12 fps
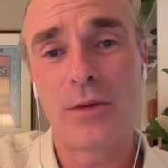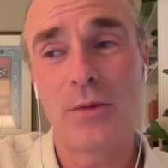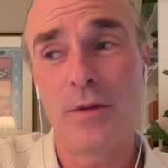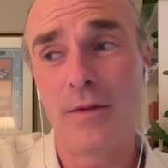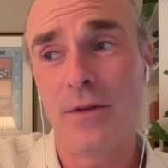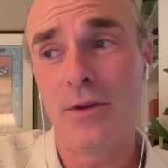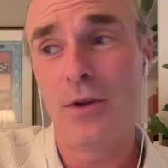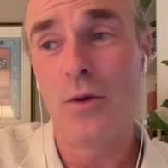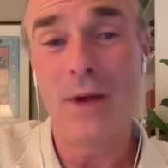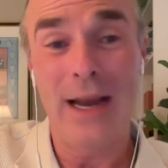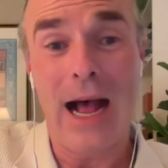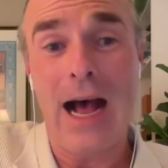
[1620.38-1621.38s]
with
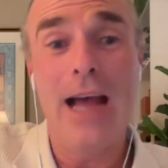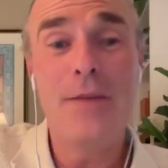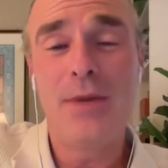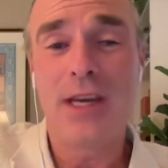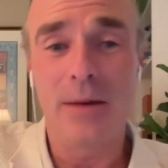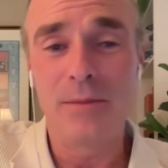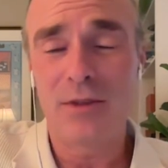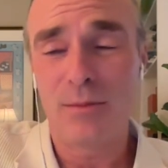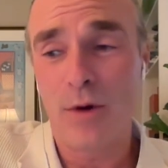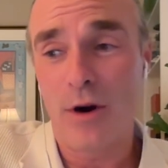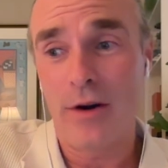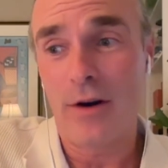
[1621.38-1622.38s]
you, and I become
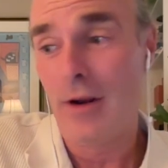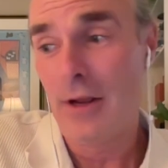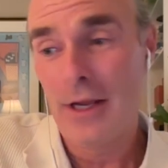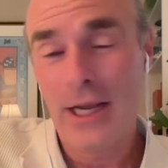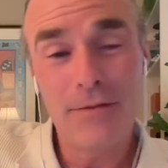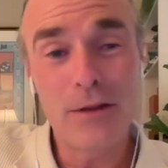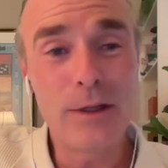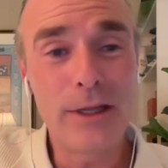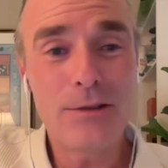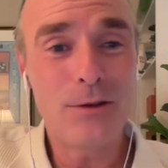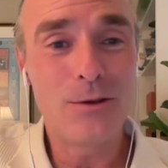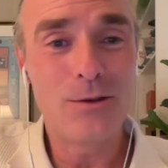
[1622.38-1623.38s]
smarter. If the
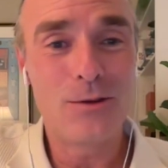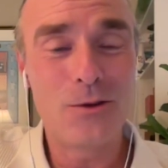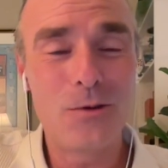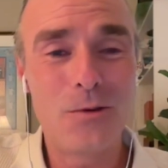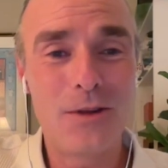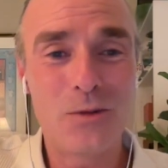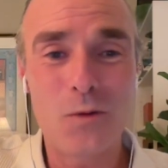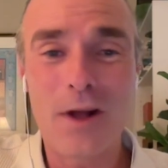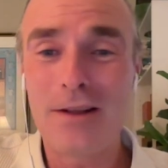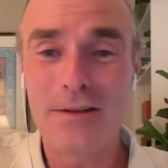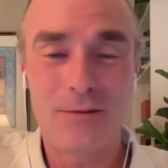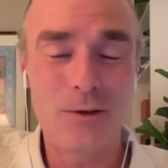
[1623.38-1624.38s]
listeners do as
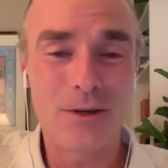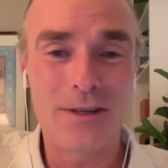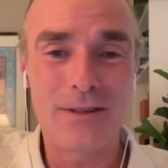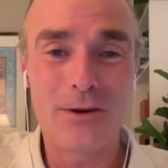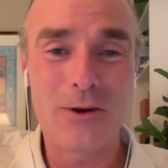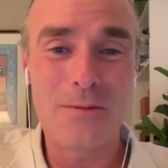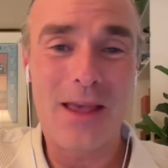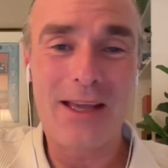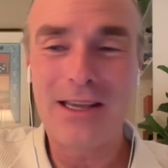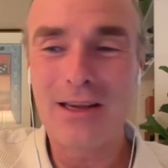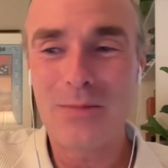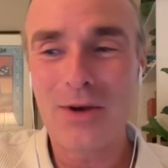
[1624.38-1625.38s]
well, if they're considering
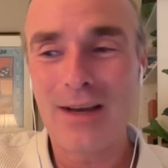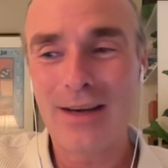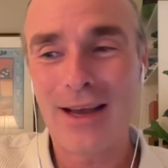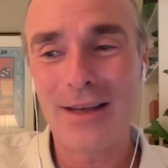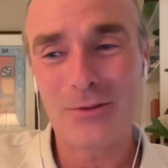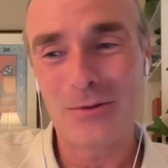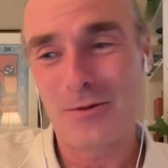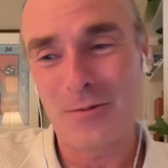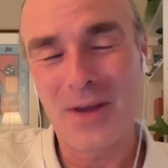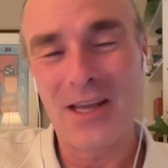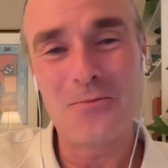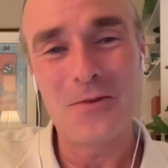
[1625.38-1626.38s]
making a podcast, or they're
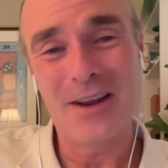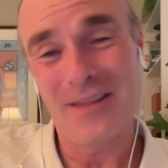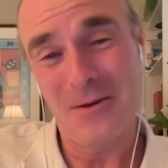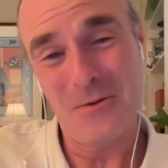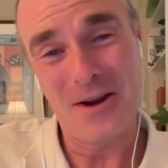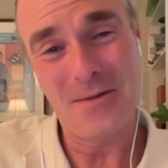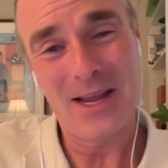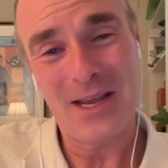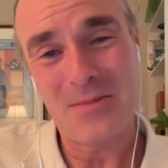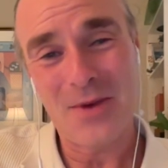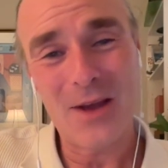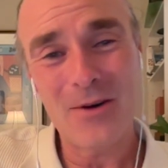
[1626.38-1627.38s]
making one and they want to make
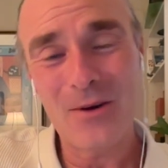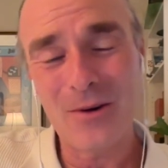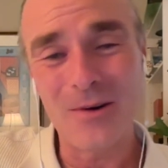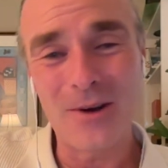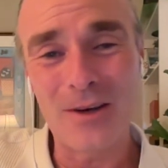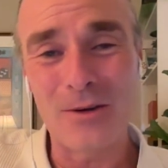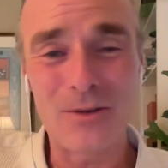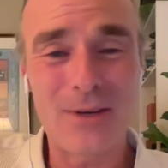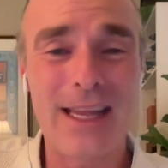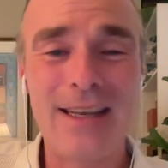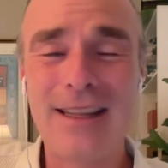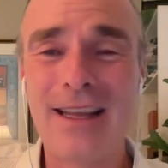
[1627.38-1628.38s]
it better or
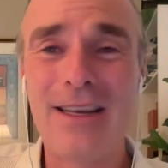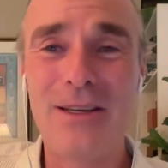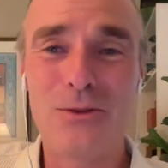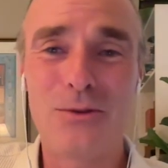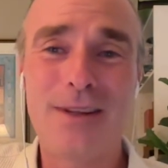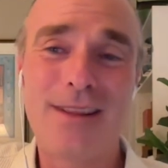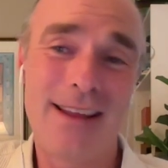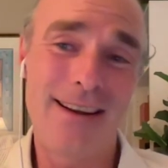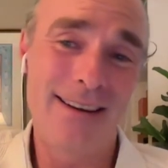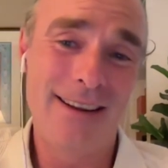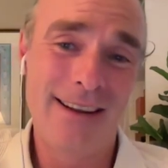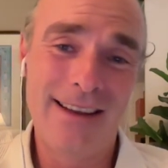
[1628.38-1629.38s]
understand the industry,
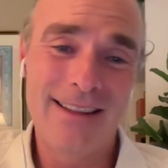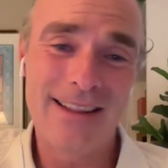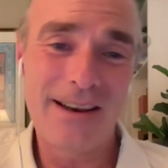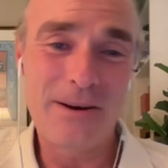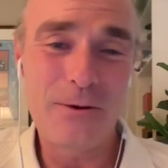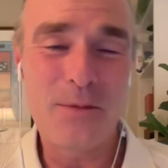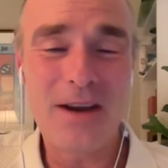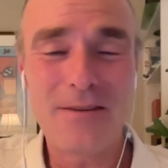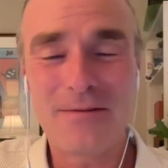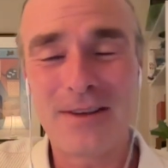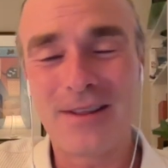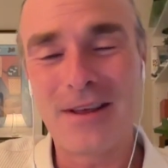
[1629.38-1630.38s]
then it'll
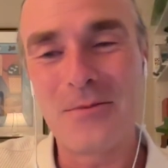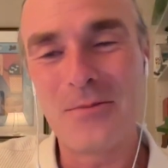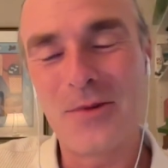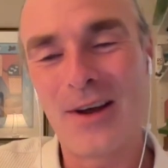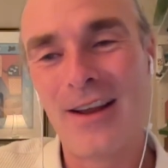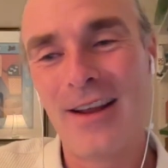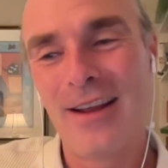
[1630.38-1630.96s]
benefit them. But